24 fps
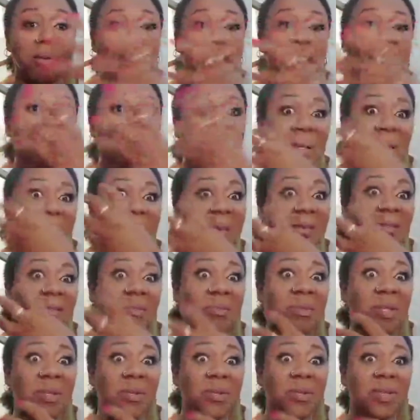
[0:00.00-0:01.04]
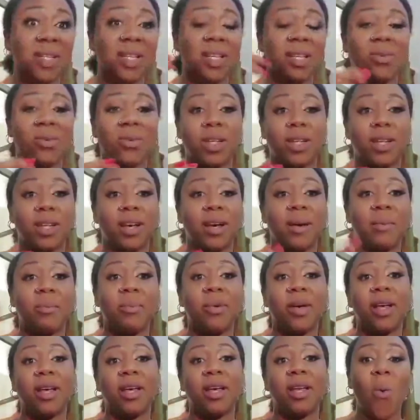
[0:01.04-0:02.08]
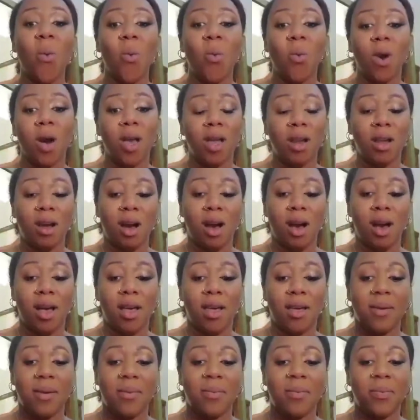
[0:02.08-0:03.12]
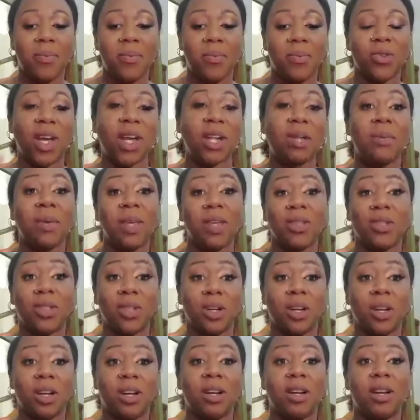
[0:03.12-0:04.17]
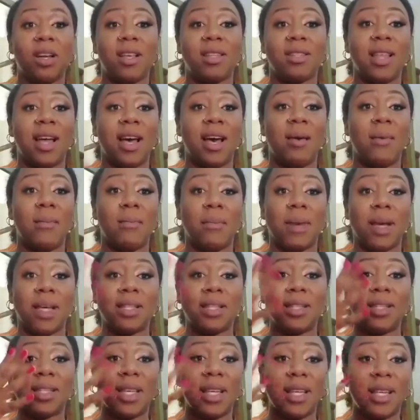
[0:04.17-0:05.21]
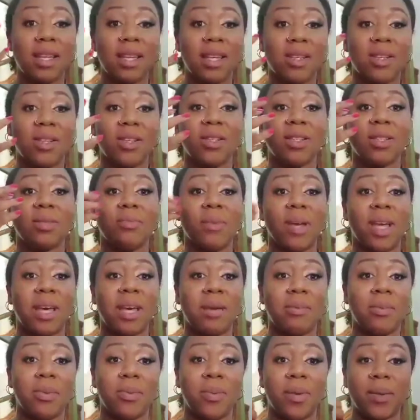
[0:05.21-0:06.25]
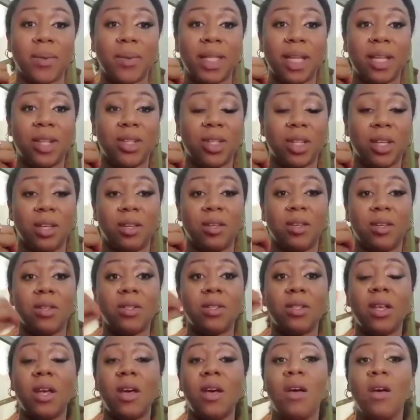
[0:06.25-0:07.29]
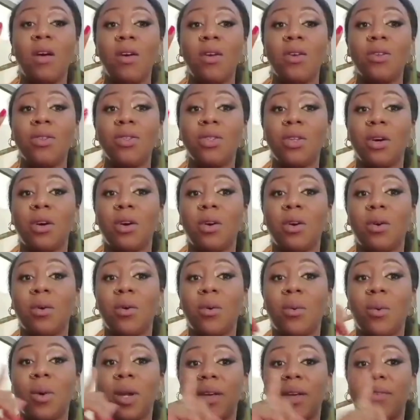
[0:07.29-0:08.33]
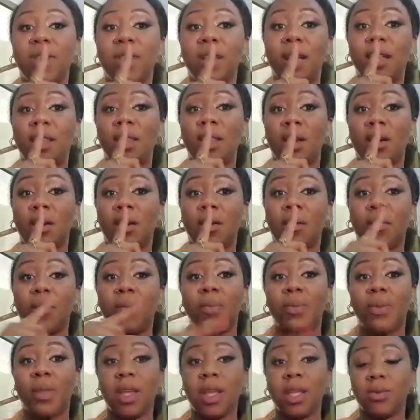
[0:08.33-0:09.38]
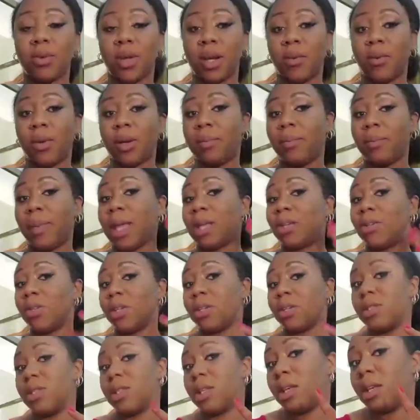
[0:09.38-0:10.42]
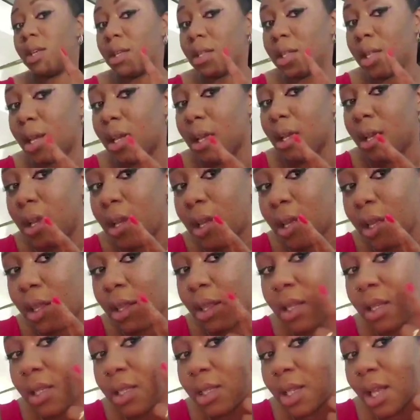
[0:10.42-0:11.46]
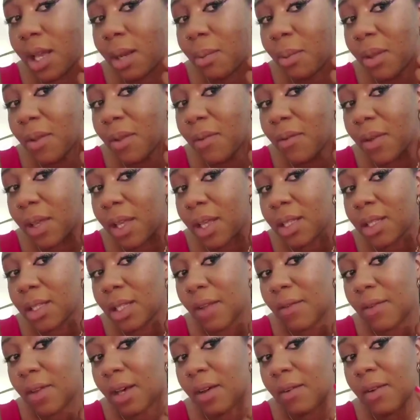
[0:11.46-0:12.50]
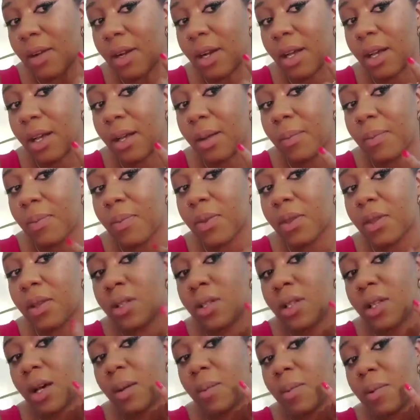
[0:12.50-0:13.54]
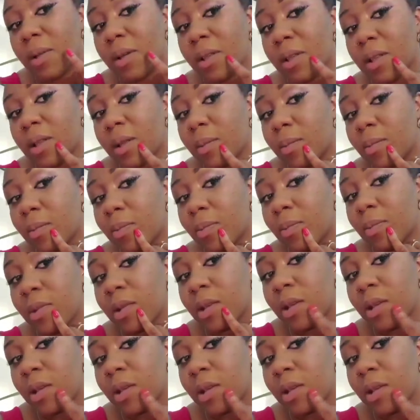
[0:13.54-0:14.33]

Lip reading: keep myself from doing it and whatnot, but what I'm trying to make sure is that my skin heals, my hyperpigmentation heals. So what I've done now is what I want to make sure you see is that this side of my face I've covered up. There's a couple of them.